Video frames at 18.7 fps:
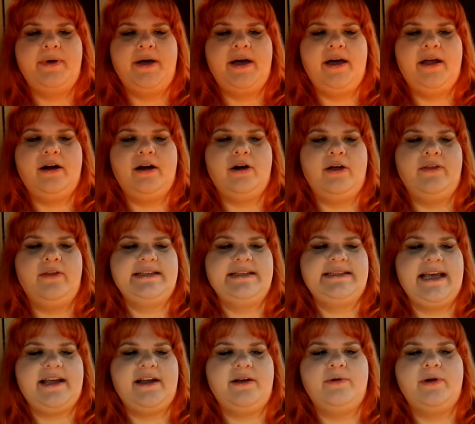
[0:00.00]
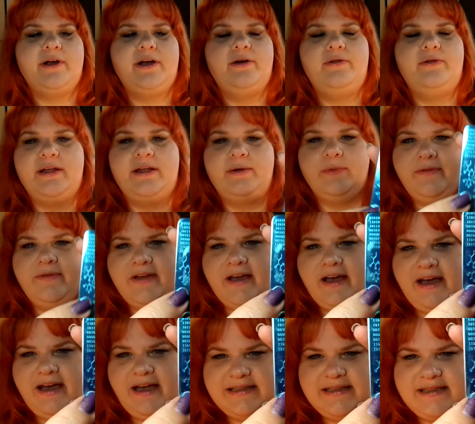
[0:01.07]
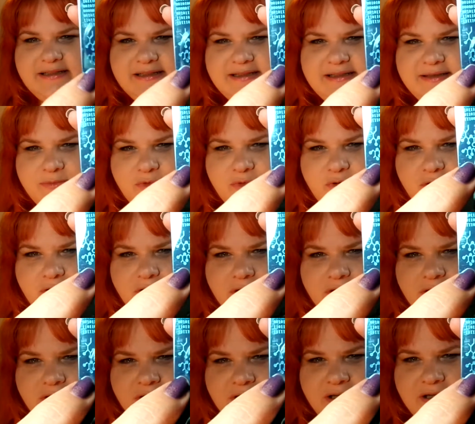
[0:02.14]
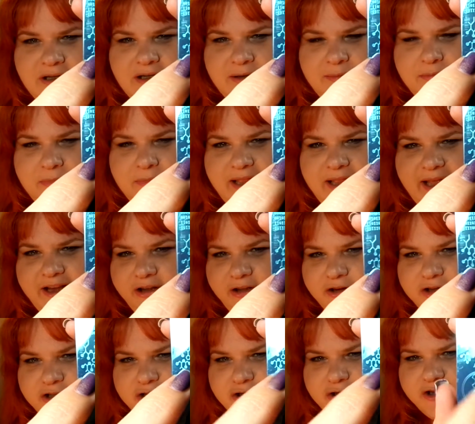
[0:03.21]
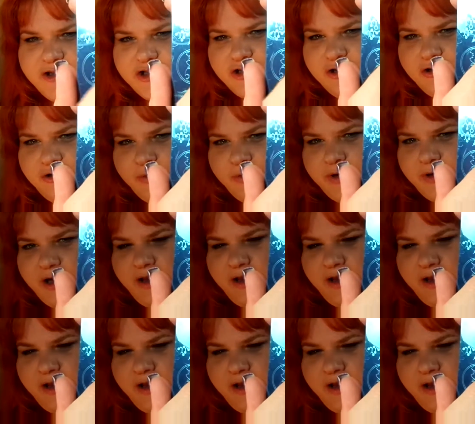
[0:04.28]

bottom, or on the second row, then we've got some more molecular structure going